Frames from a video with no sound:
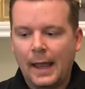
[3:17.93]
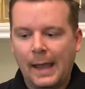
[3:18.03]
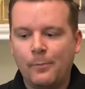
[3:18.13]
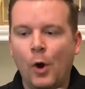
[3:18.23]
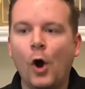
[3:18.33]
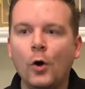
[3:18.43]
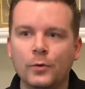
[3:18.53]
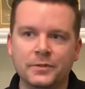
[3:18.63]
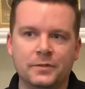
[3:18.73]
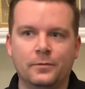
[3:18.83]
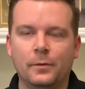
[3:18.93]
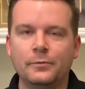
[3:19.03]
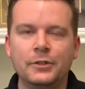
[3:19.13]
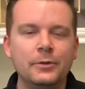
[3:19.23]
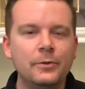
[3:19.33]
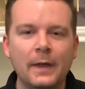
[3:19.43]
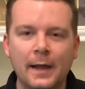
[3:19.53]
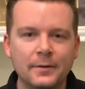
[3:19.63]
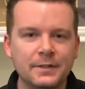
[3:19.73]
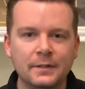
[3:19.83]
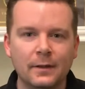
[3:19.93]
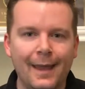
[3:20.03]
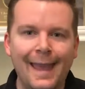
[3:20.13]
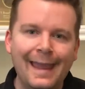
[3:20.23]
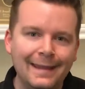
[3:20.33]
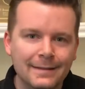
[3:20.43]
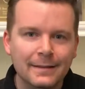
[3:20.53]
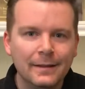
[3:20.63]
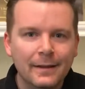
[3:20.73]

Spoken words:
a post from 2008